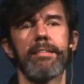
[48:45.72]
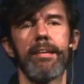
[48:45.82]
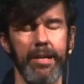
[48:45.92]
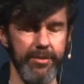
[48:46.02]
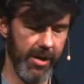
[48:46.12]

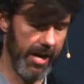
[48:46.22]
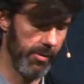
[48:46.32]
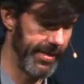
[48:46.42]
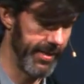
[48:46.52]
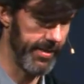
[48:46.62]
tell you how
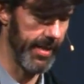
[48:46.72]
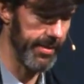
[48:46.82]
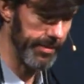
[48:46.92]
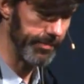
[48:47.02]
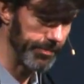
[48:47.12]
I did
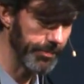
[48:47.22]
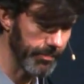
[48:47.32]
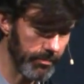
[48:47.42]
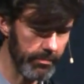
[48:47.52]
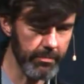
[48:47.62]
that.
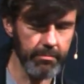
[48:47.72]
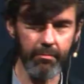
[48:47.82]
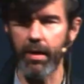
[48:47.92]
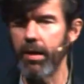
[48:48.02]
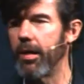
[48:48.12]

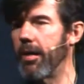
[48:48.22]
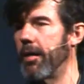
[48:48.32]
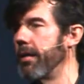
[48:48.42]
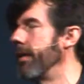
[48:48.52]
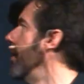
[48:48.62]
Uh,